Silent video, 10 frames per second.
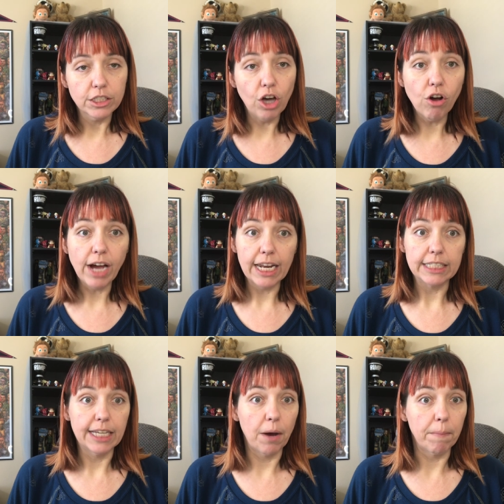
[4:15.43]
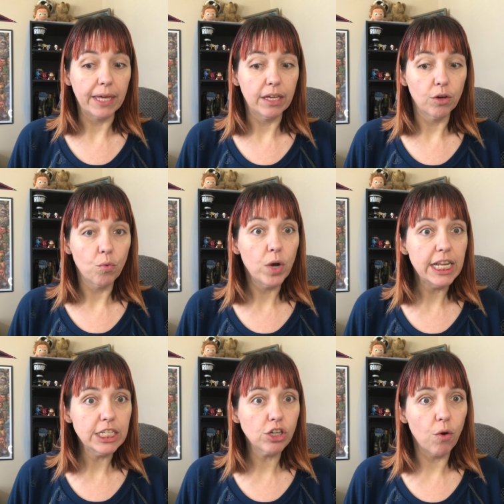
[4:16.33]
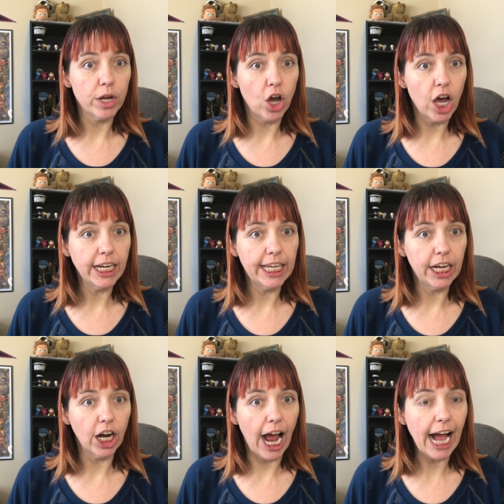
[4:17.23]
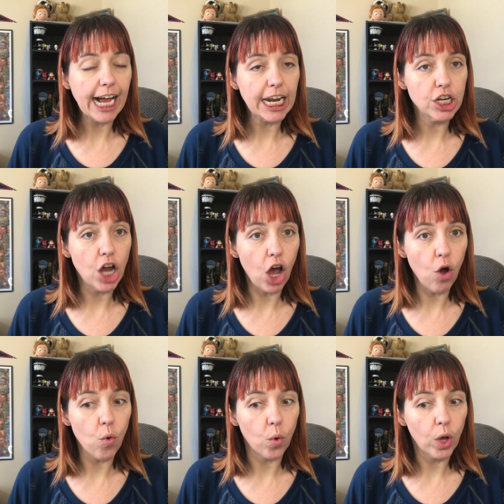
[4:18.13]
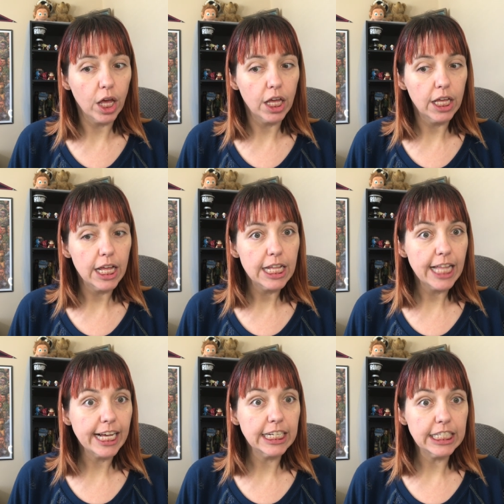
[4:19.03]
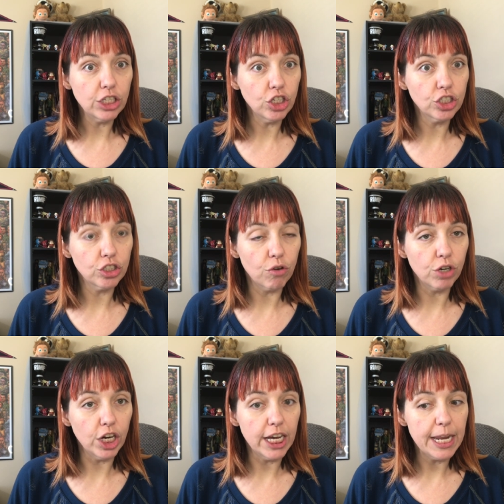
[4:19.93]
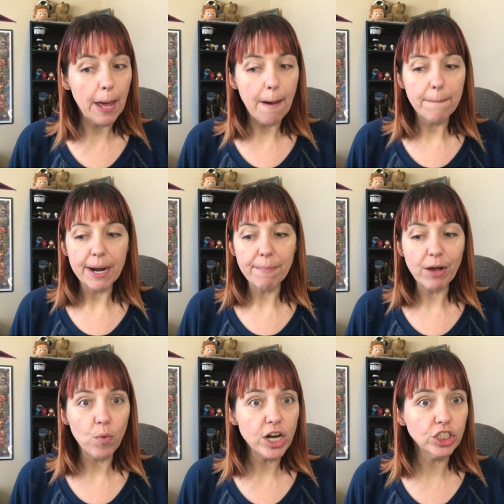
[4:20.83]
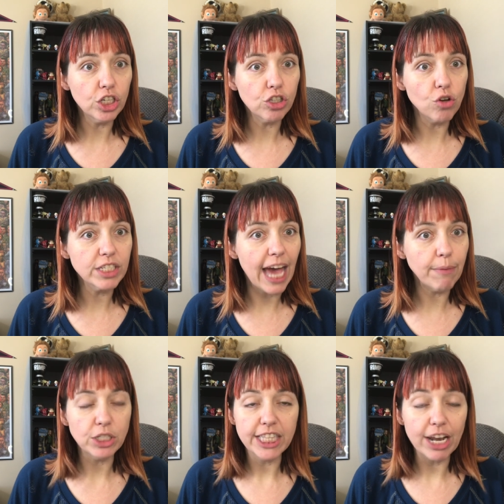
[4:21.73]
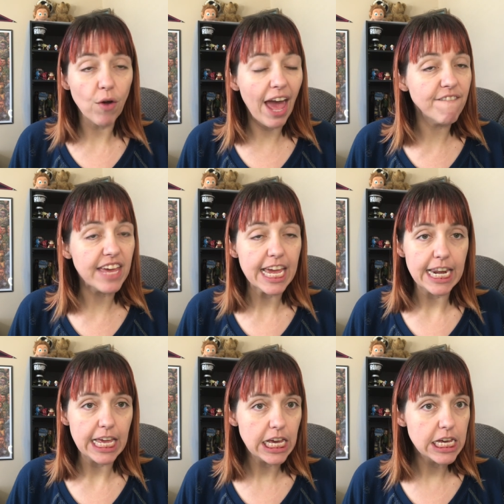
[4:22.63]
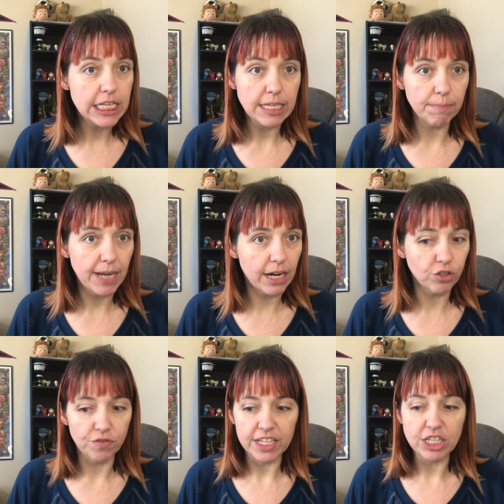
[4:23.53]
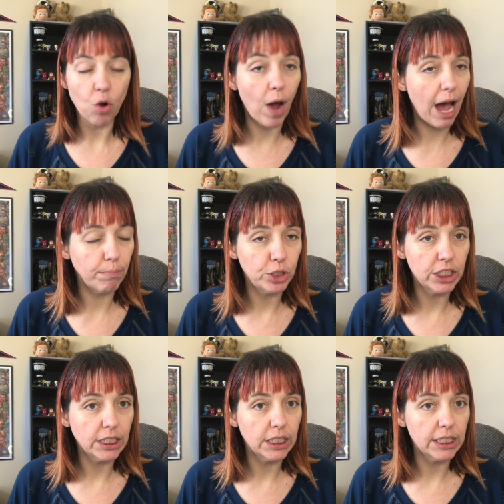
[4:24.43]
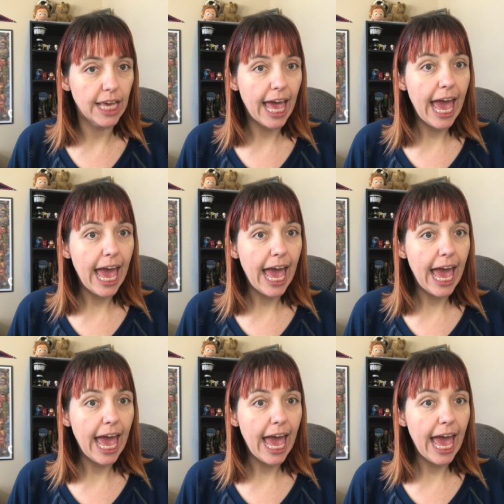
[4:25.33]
Y'all got to tell me. What is going on here? I got to know. Like, because it looks so good. But I'm like, where's the closed caption? They don't have any subtitles for it. No options.